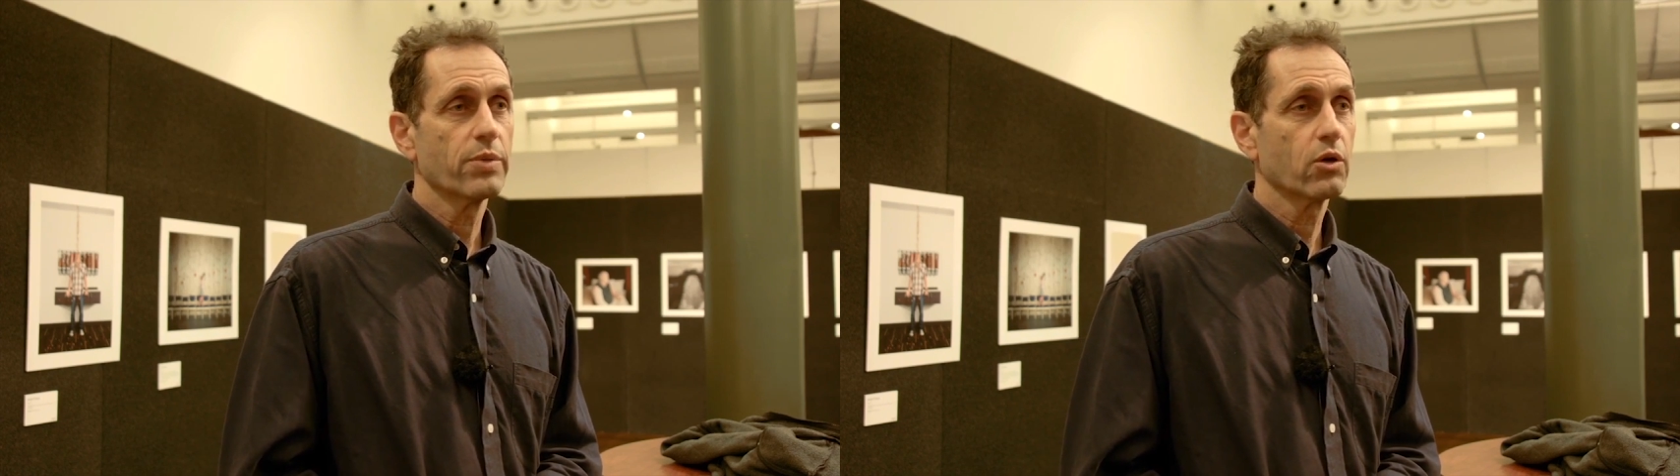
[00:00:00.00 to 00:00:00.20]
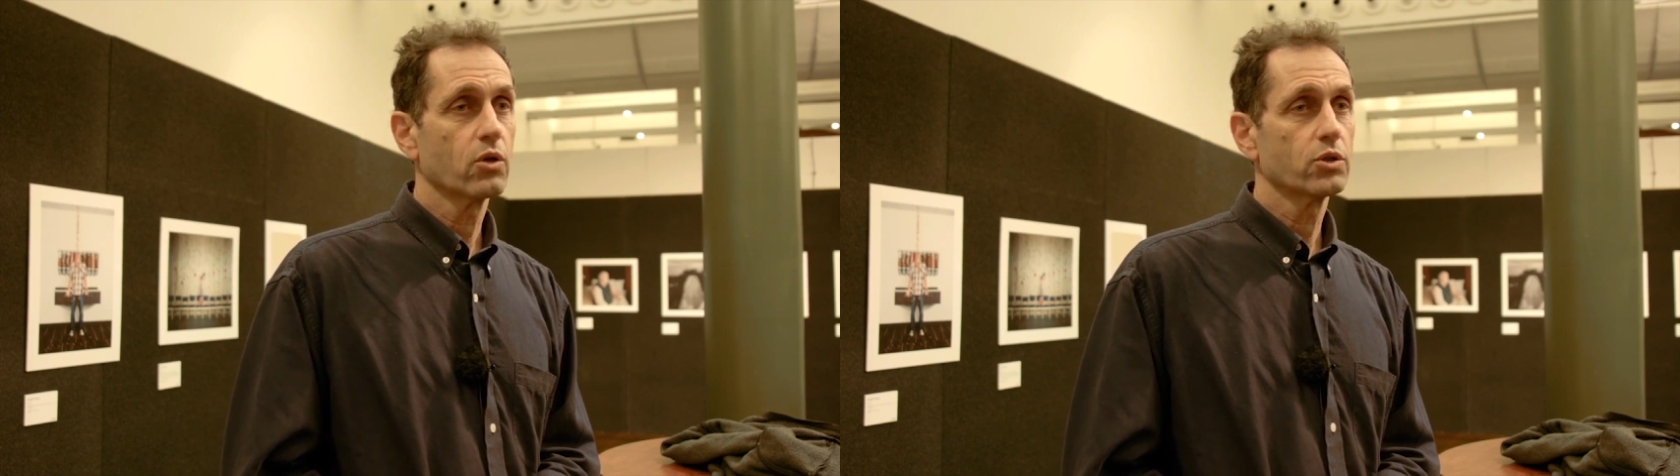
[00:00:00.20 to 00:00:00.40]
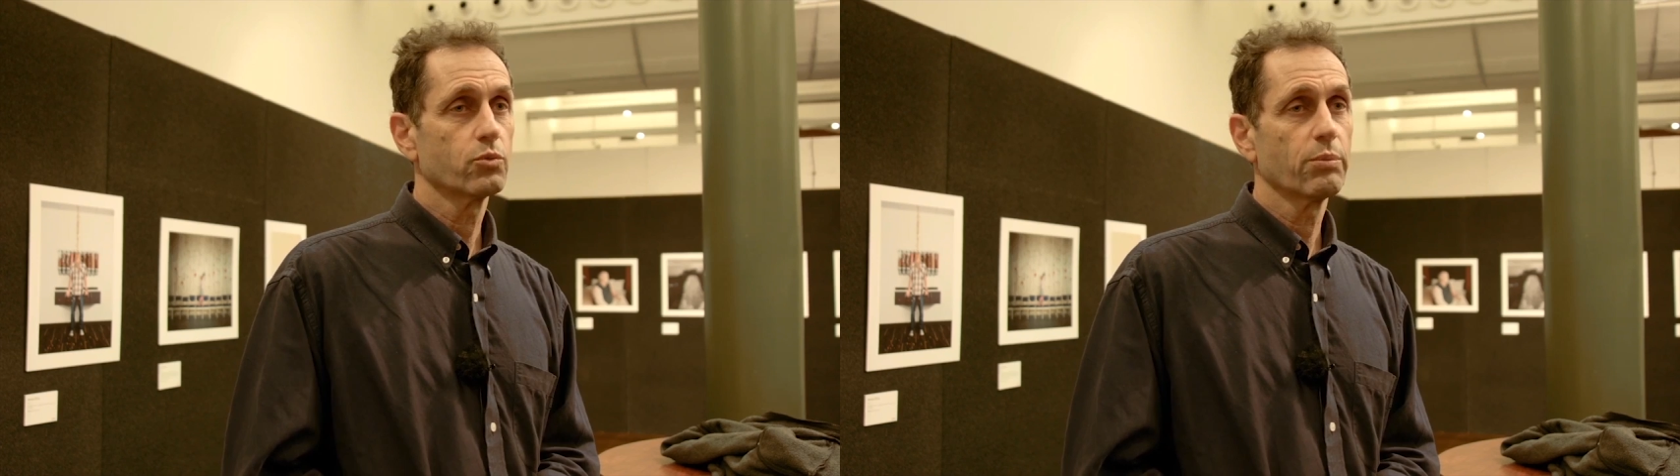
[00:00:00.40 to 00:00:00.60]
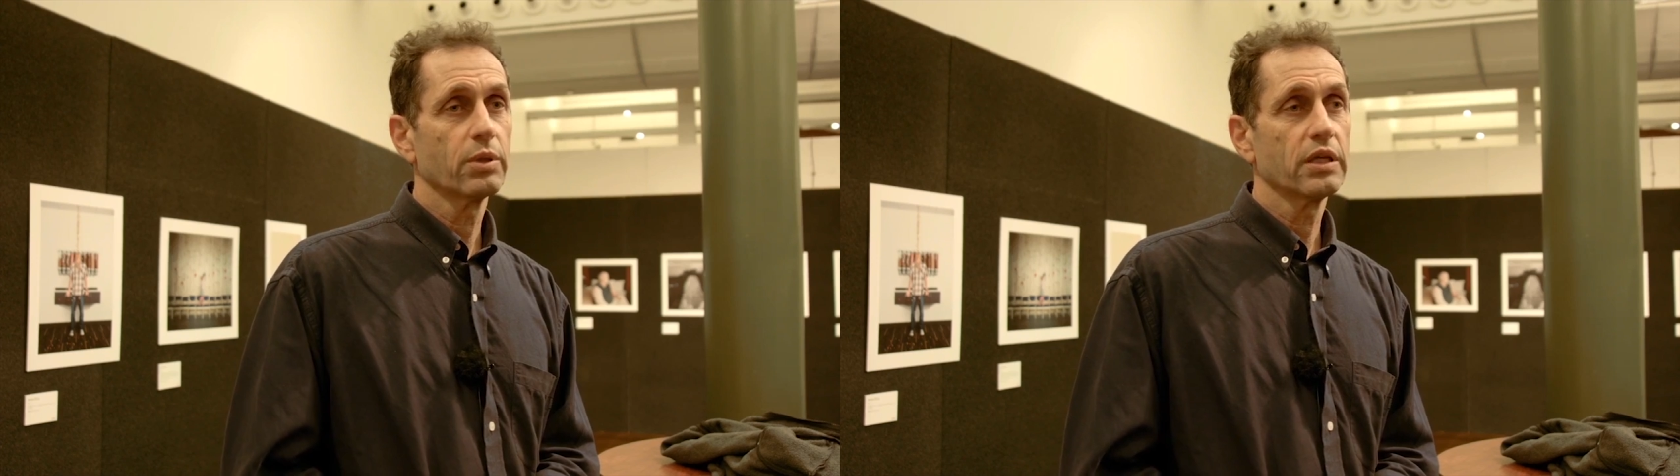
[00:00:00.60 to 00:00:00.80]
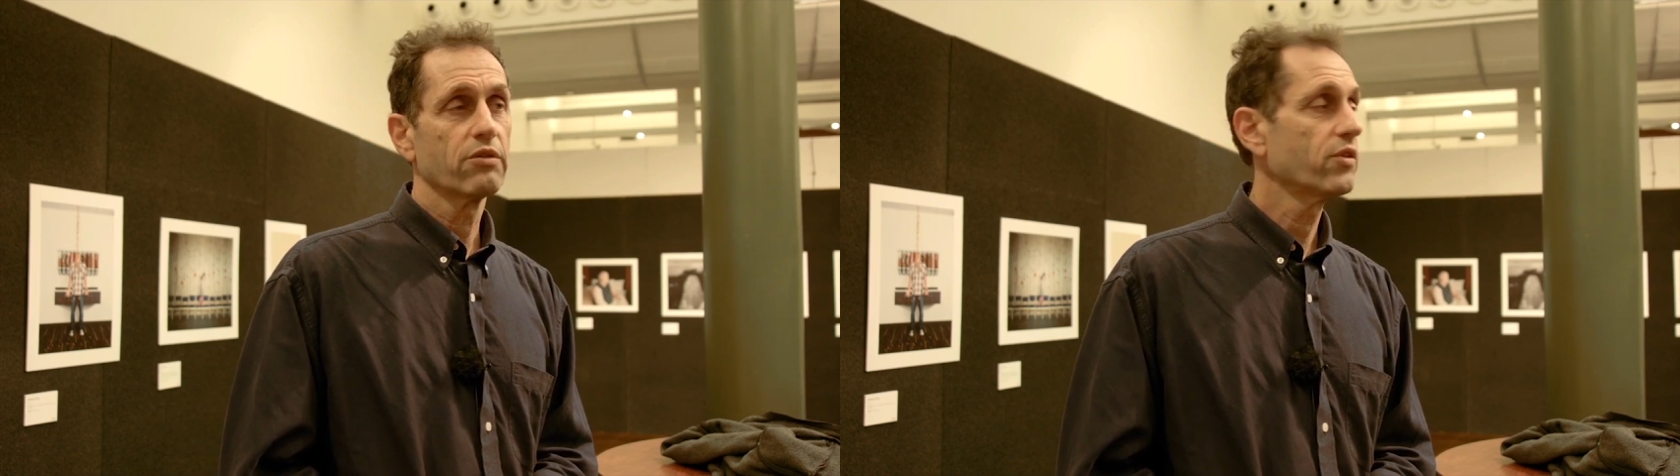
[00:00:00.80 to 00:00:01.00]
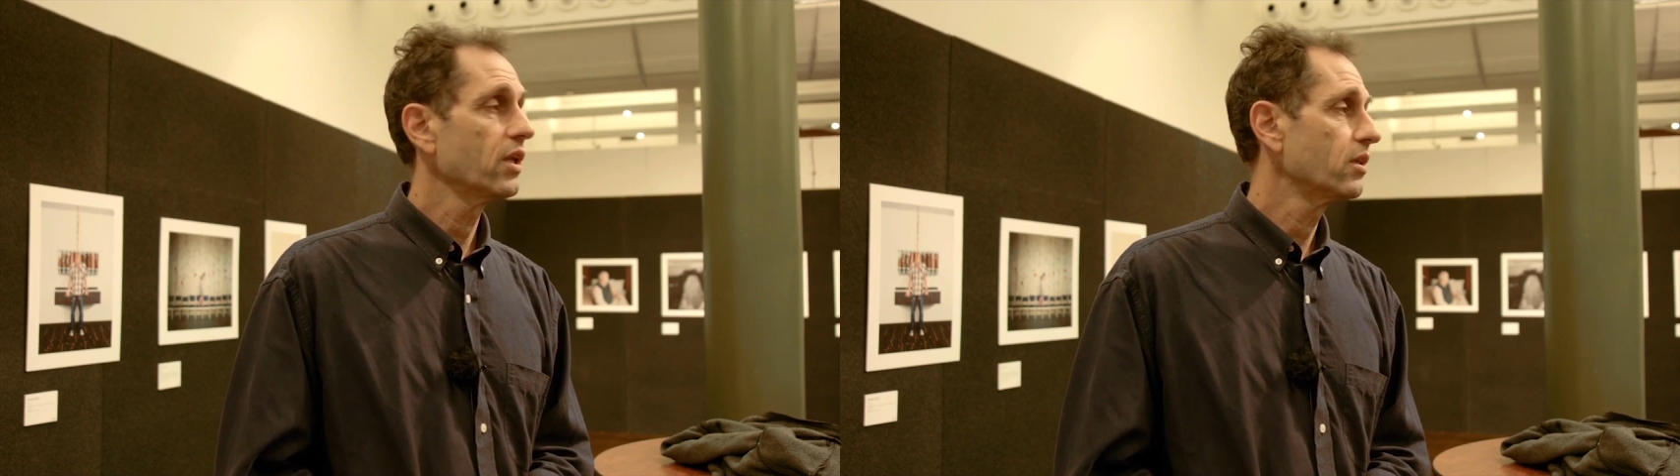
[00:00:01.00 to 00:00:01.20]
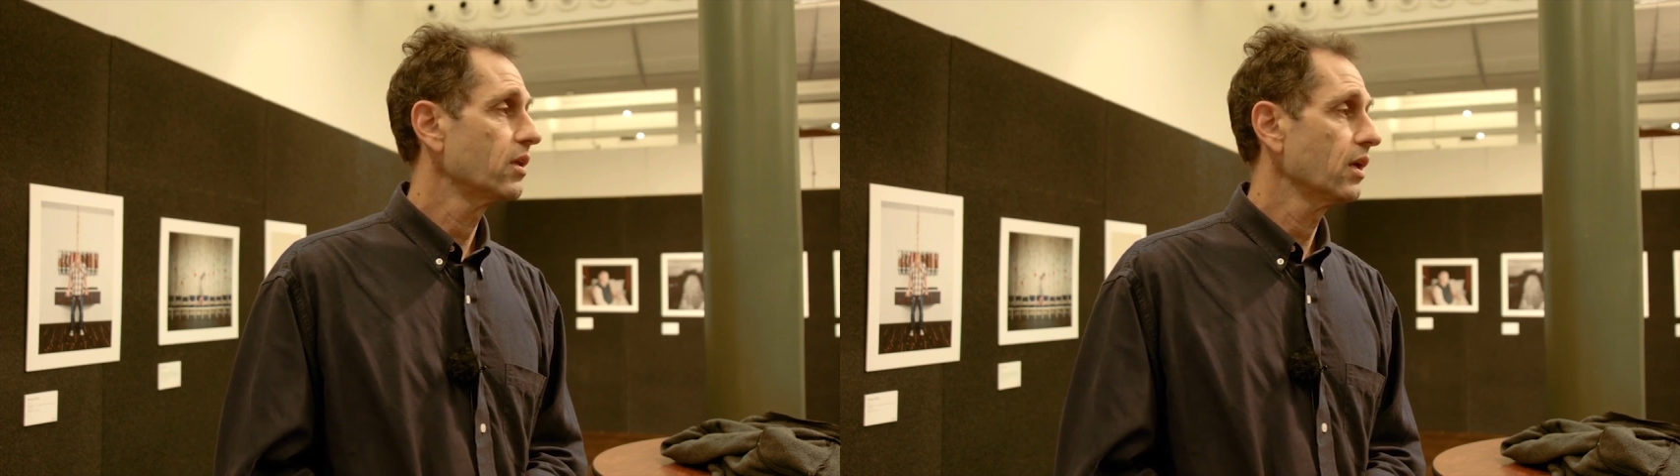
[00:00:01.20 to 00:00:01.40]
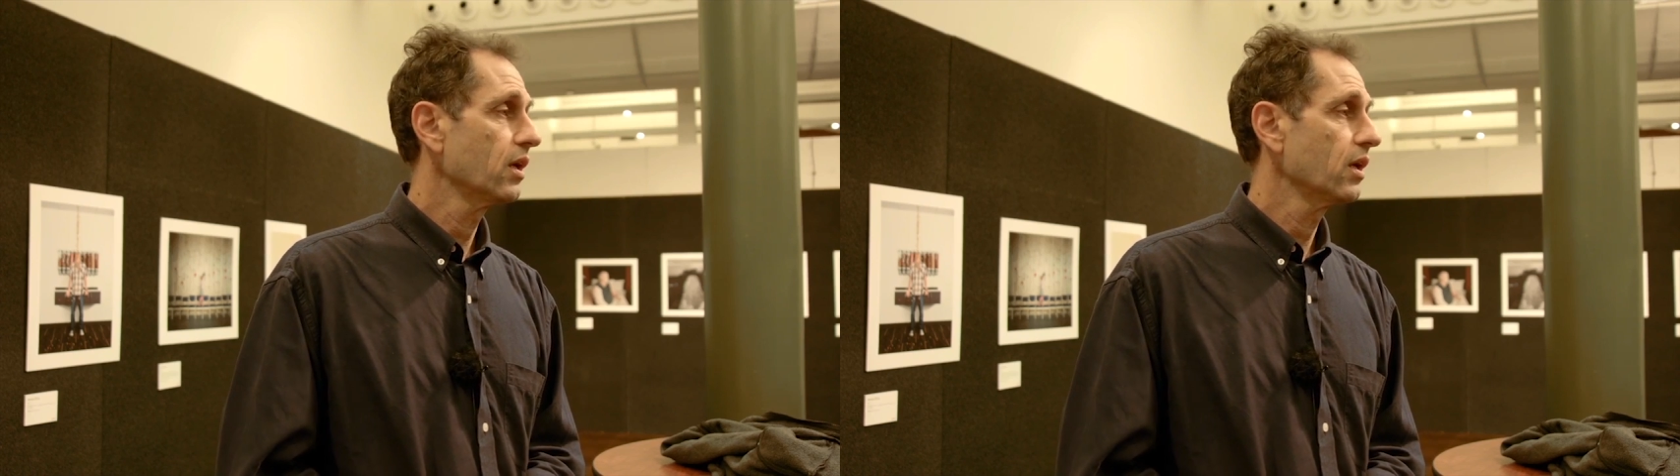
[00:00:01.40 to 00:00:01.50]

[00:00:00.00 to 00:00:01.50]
because we believe that